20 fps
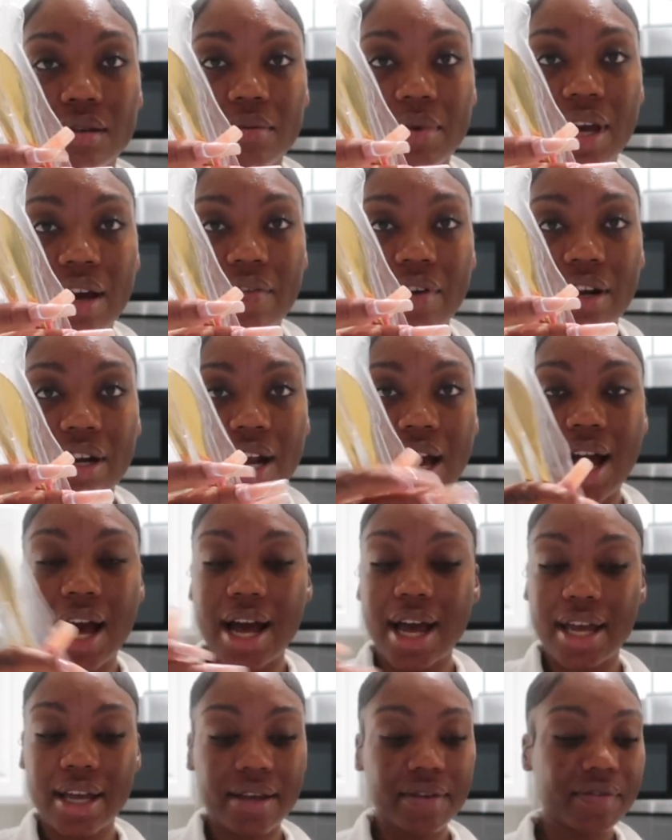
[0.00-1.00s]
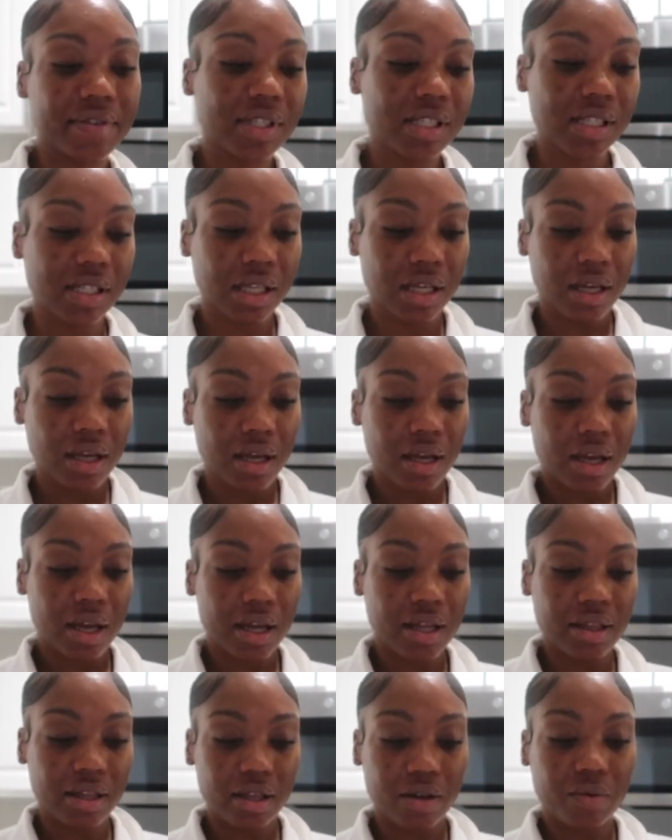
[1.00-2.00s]
We have our knives.
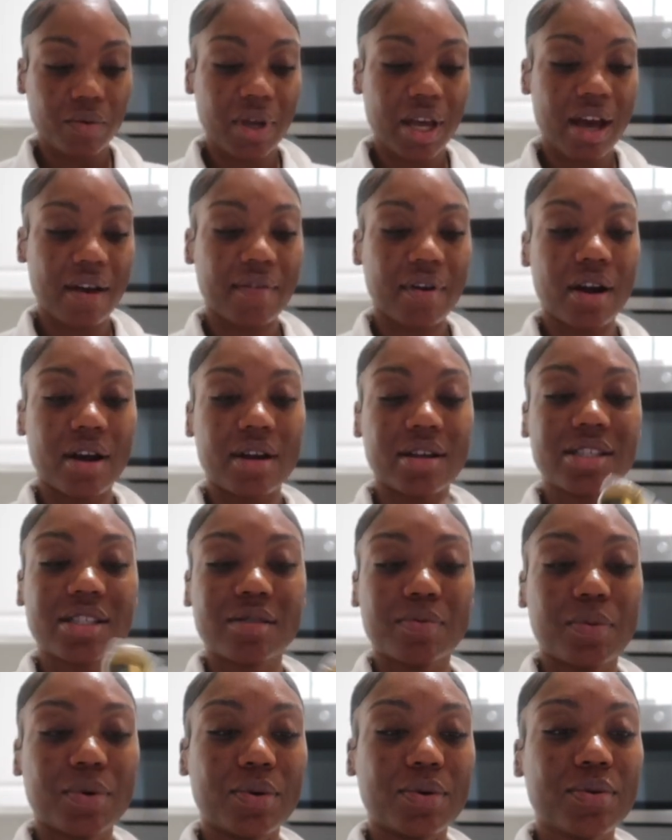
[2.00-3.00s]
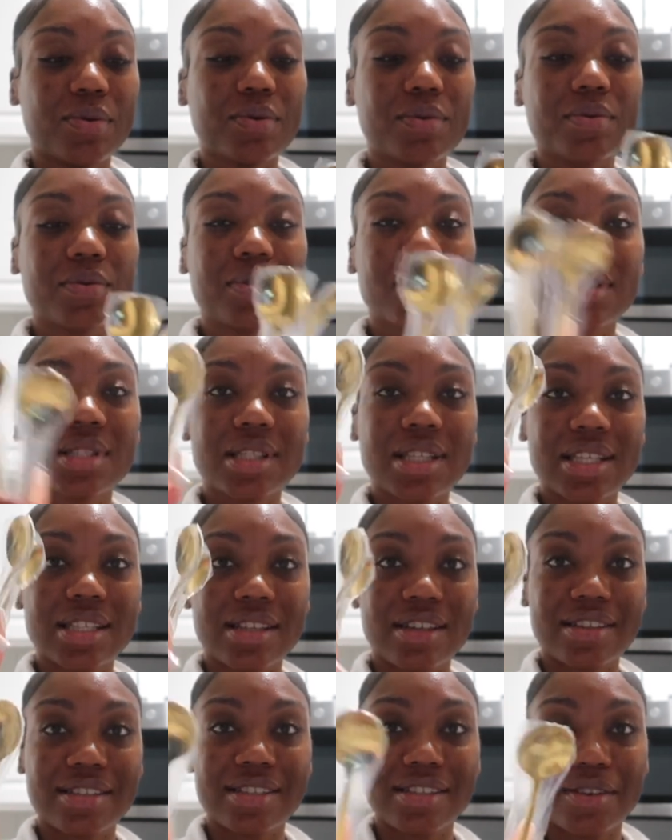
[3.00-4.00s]
And then we have our spoons. These
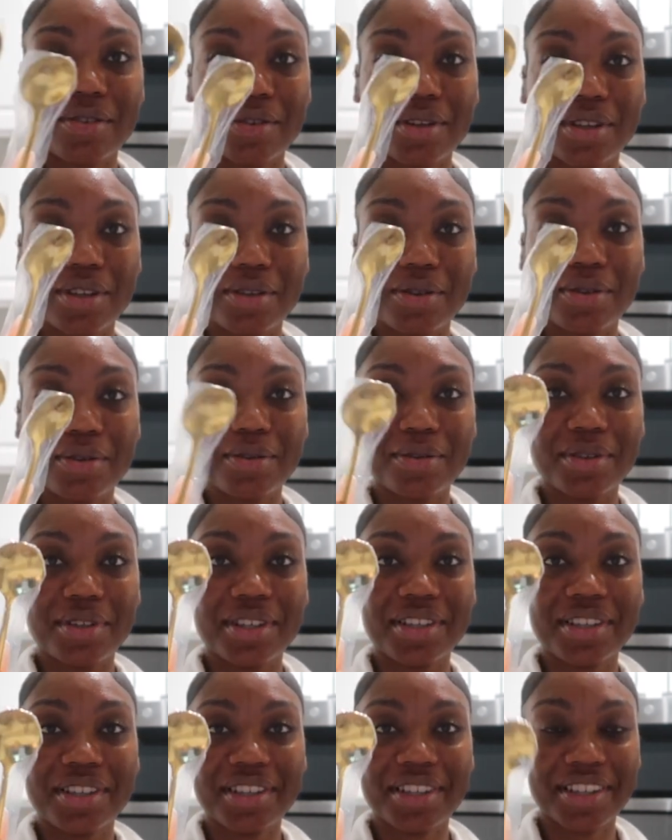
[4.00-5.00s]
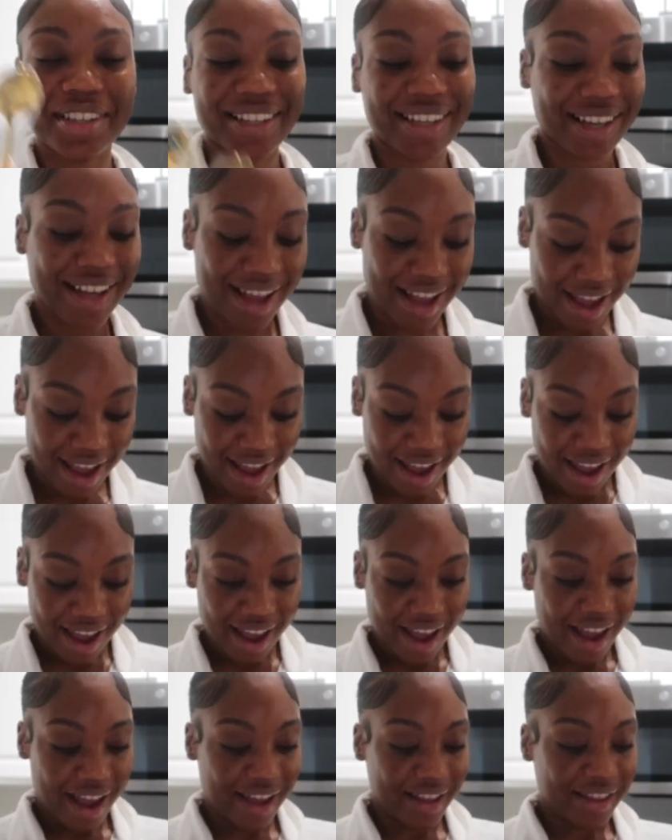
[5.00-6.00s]
are so cute.
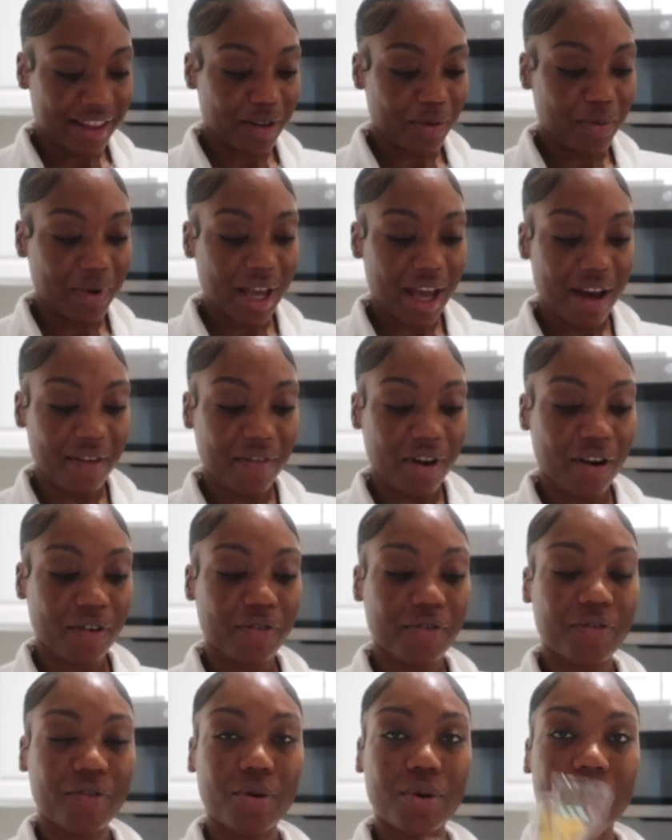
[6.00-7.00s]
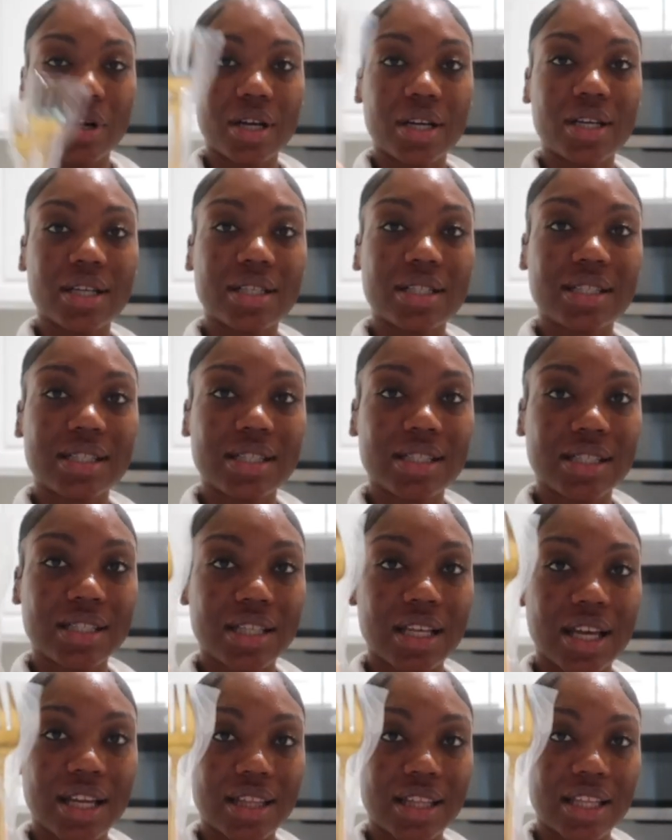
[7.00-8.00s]
and then we have our
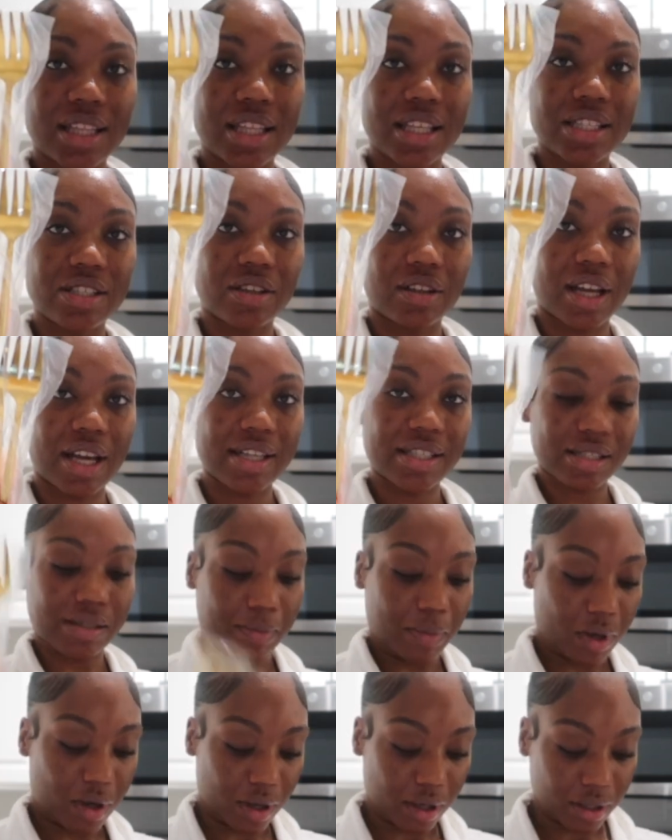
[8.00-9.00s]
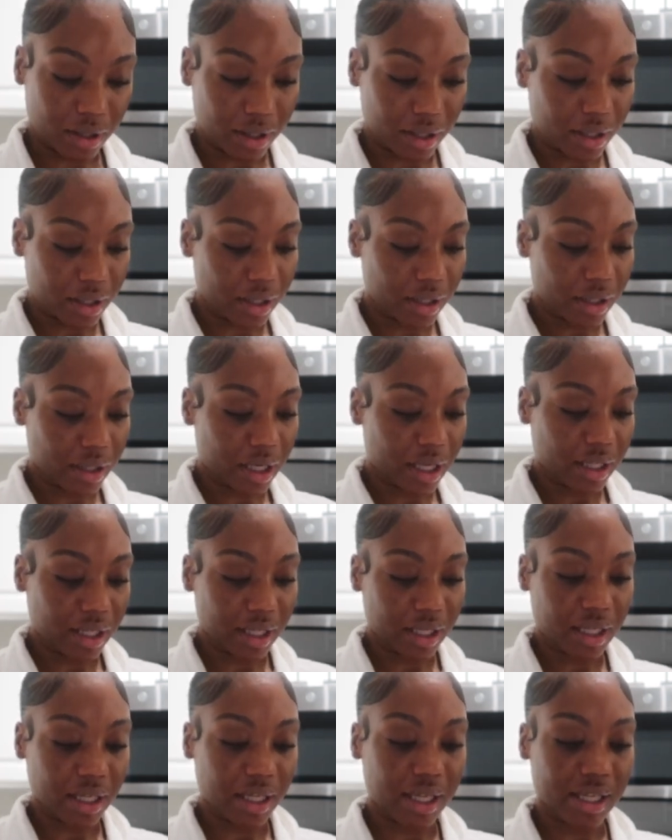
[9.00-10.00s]
forks. I think these are like smaller and
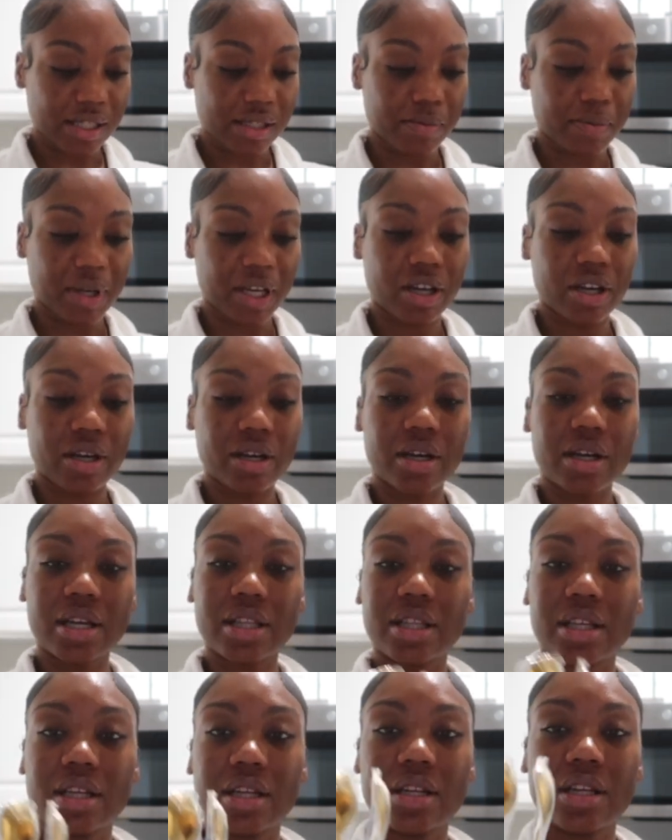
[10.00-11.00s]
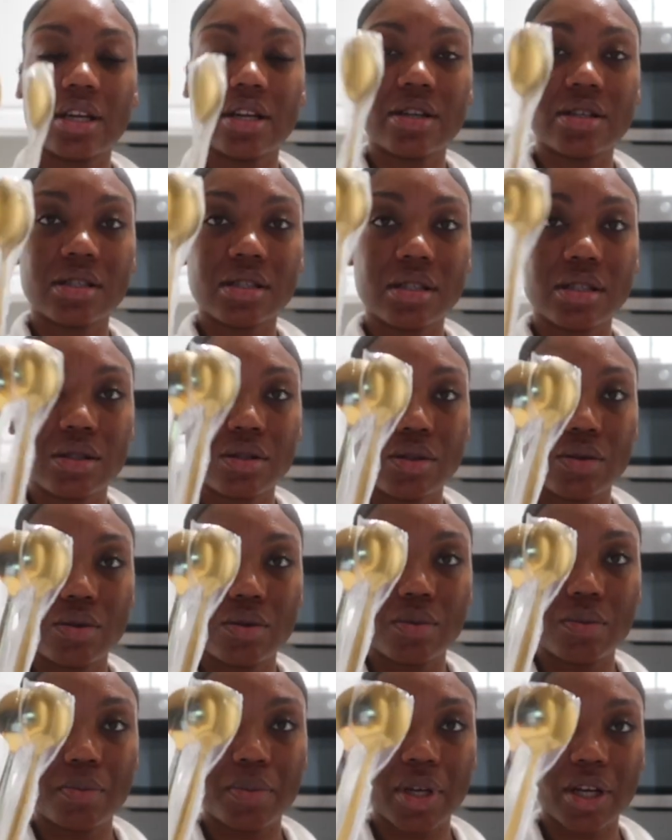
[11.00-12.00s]
then it gets bigger. And then here's two
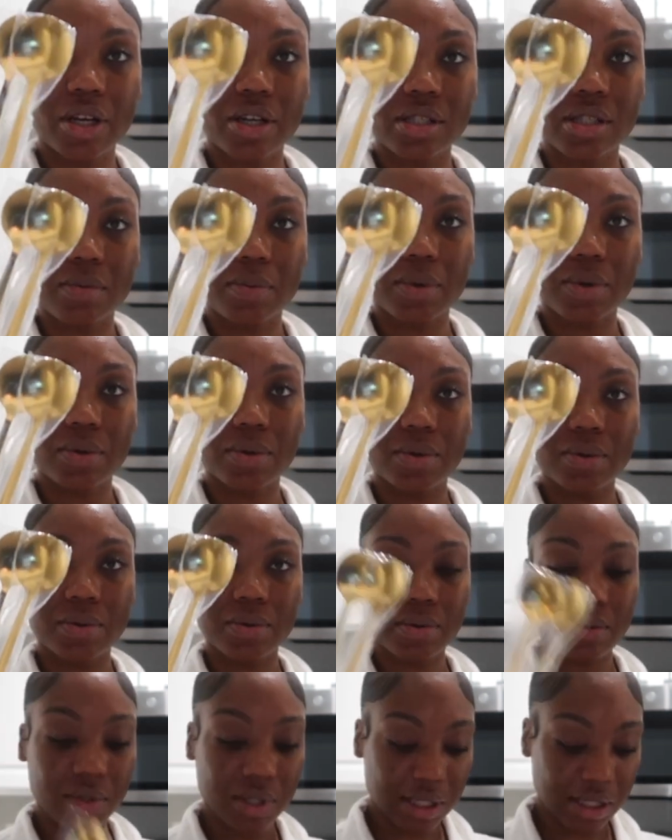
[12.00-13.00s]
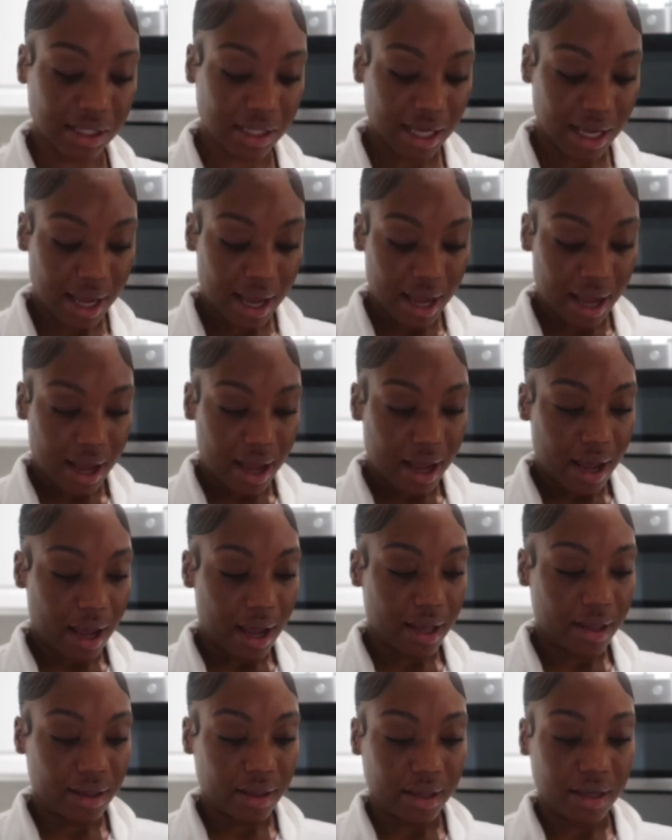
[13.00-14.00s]
bigger spoons.
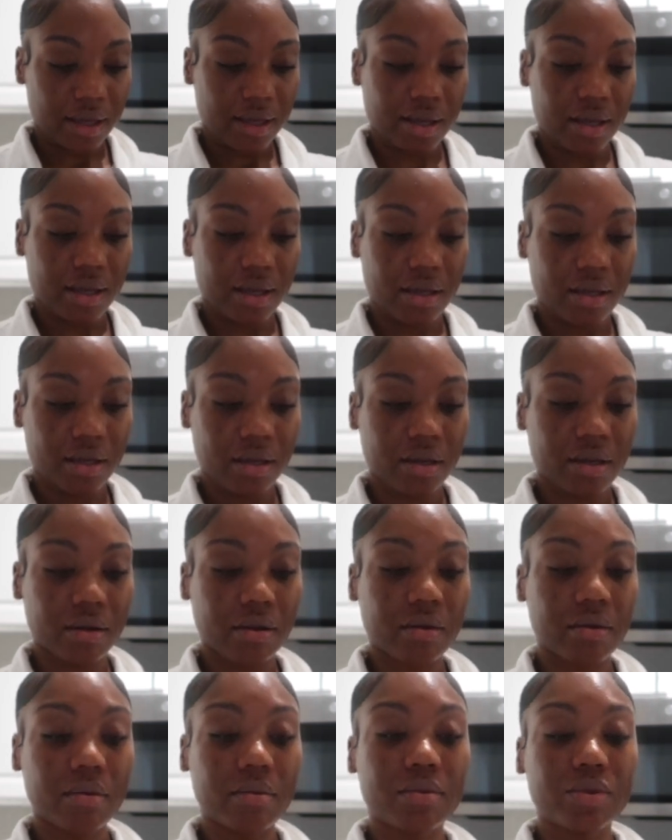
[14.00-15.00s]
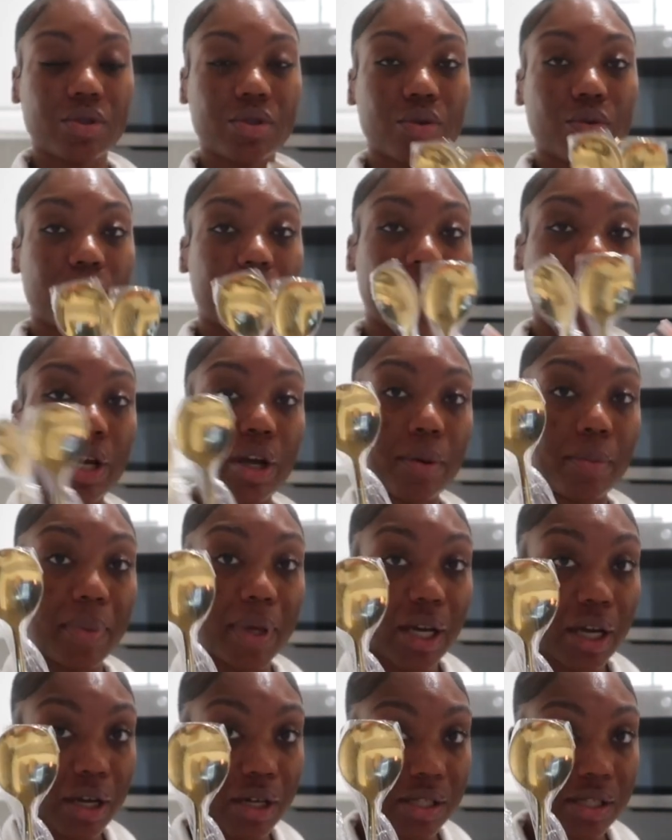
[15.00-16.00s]
And then two bigger,
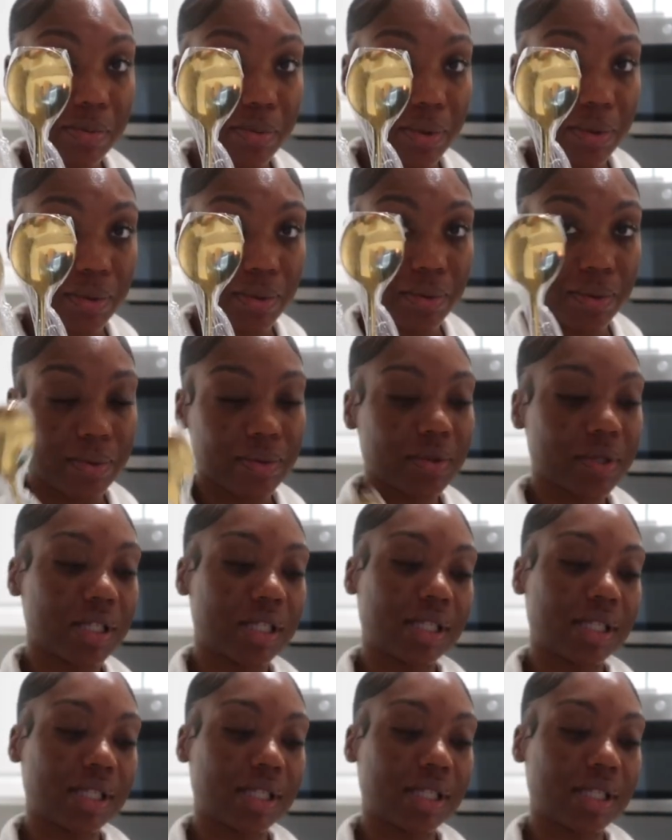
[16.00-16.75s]
bigger spoons.